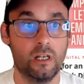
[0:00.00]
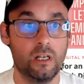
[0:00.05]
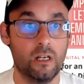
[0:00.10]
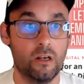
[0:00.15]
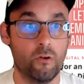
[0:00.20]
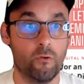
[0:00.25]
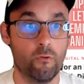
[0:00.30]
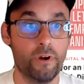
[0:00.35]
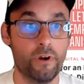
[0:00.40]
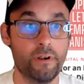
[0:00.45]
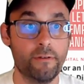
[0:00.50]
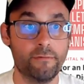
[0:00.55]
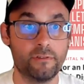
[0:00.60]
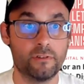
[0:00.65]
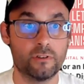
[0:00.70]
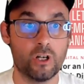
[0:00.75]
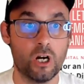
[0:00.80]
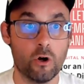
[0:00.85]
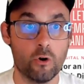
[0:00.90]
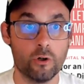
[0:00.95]
We've
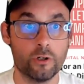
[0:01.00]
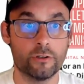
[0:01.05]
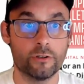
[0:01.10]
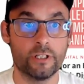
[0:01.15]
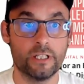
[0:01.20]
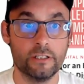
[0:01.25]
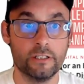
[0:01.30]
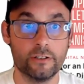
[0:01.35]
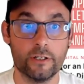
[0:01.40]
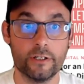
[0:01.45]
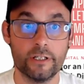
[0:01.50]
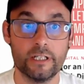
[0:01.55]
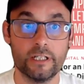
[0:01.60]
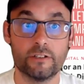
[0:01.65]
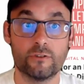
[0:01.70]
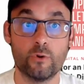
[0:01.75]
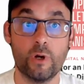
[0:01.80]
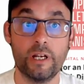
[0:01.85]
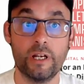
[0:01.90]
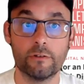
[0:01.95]
scoured the internet trying to